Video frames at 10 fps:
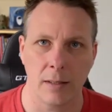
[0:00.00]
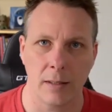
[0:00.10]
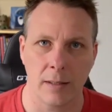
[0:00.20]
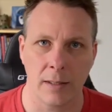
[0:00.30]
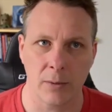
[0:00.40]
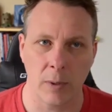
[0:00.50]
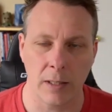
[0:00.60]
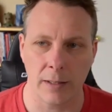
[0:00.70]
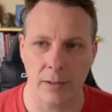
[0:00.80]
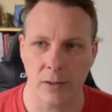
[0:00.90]
as
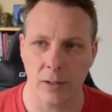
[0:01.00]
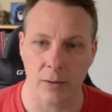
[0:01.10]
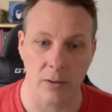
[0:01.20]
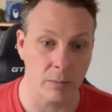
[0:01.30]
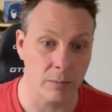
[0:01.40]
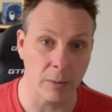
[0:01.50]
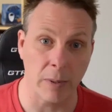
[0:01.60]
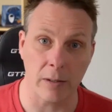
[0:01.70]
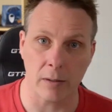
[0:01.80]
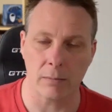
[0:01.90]
well as some
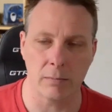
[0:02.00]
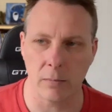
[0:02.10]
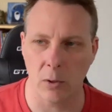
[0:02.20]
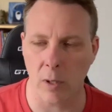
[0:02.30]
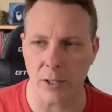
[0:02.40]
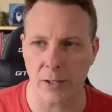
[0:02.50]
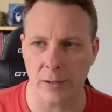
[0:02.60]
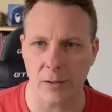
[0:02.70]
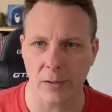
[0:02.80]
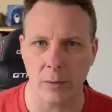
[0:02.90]
other
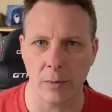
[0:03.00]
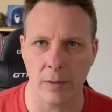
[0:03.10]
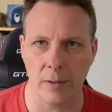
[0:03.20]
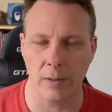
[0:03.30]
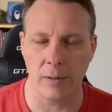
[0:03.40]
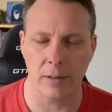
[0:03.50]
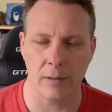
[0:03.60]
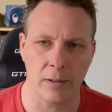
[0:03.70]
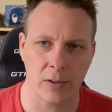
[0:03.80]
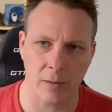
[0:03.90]
questions. So
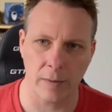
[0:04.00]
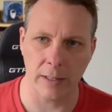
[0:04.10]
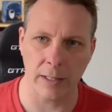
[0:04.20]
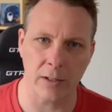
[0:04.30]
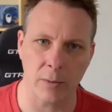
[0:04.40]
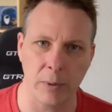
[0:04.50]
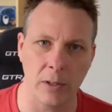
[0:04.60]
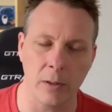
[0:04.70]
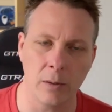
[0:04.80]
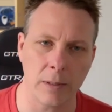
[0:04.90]
the survey link is
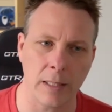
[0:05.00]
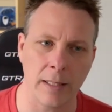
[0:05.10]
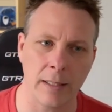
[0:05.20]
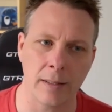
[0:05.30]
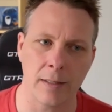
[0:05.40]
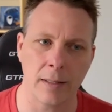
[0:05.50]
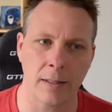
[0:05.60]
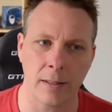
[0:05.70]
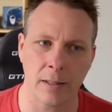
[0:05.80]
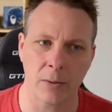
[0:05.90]
below, and
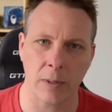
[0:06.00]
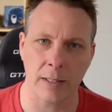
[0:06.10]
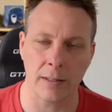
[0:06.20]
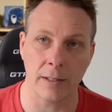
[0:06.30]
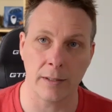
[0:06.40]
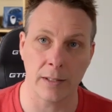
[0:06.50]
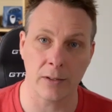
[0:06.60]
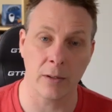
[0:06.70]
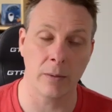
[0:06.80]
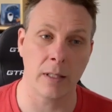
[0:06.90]
I just wanted to let you guys
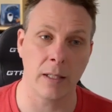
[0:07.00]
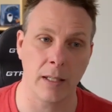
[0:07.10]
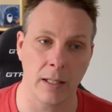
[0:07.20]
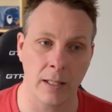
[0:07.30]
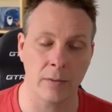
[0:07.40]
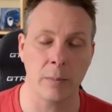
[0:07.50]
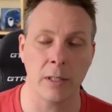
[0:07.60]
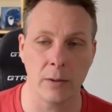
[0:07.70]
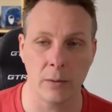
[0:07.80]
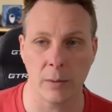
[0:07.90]
know that
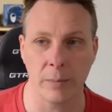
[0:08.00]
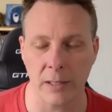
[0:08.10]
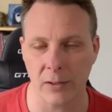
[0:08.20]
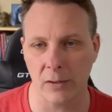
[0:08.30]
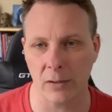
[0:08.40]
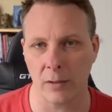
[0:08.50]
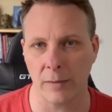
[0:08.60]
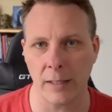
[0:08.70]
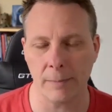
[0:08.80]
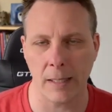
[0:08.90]
everybody who completes the
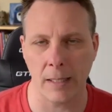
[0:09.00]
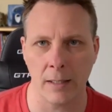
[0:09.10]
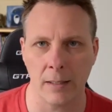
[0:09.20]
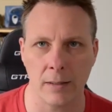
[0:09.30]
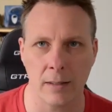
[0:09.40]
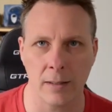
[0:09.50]
survey and